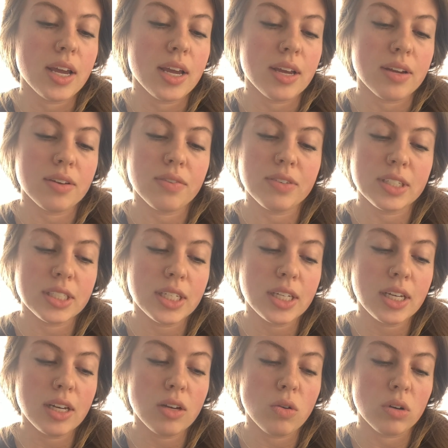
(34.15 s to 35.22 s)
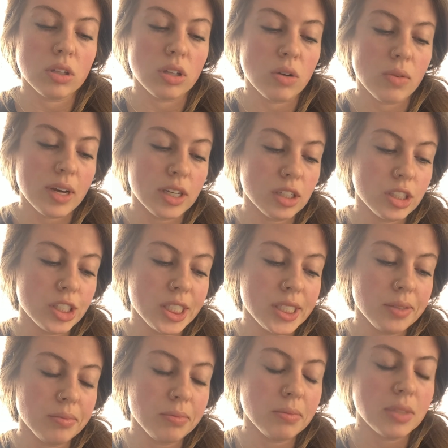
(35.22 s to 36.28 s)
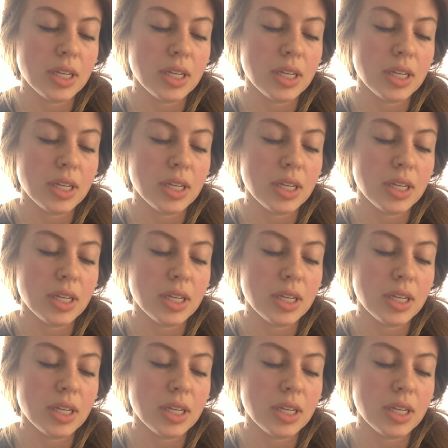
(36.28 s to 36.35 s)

and fatigue or low energy.